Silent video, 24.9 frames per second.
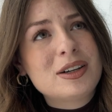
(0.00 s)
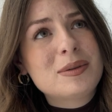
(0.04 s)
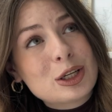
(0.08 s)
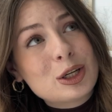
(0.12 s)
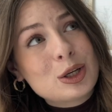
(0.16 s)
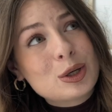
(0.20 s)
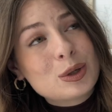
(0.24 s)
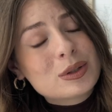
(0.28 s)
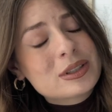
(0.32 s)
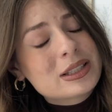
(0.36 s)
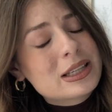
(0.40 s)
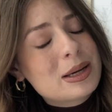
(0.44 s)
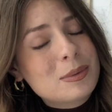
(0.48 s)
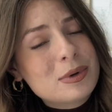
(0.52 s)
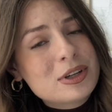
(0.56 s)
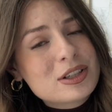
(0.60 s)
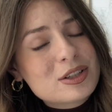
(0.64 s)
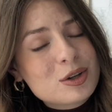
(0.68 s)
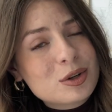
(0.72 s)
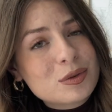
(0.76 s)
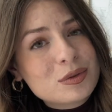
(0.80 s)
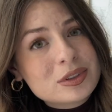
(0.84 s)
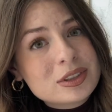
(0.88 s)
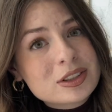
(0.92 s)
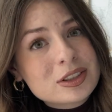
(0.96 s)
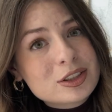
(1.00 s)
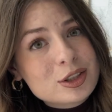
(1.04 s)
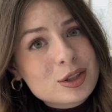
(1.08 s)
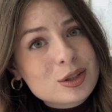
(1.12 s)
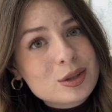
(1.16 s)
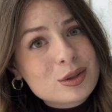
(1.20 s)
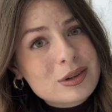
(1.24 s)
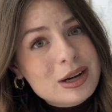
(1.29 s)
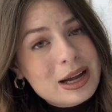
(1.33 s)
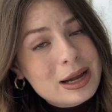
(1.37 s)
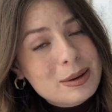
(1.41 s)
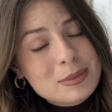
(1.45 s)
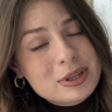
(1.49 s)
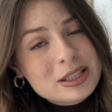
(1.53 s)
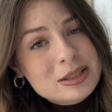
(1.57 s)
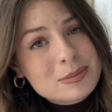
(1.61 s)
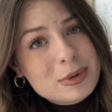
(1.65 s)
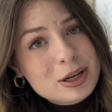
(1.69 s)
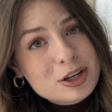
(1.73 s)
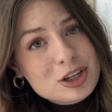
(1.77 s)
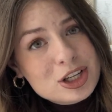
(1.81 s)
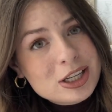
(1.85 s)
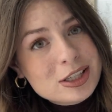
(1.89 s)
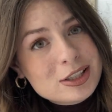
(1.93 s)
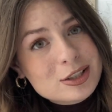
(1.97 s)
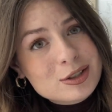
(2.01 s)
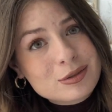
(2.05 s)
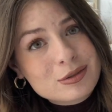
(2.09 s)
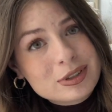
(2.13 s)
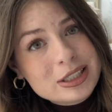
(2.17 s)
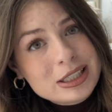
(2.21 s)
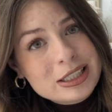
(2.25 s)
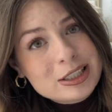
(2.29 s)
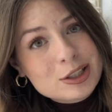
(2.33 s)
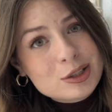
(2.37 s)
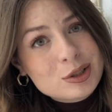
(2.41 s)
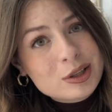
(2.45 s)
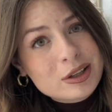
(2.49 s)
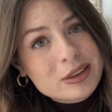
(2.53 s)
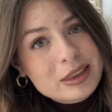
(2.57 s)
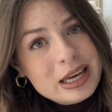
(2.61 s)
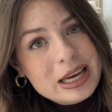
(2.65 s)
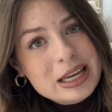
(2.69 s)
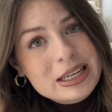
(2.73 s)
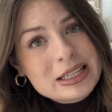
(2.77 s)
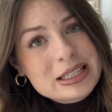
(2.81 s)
You know, summer is over, so I missed my chance to read it during that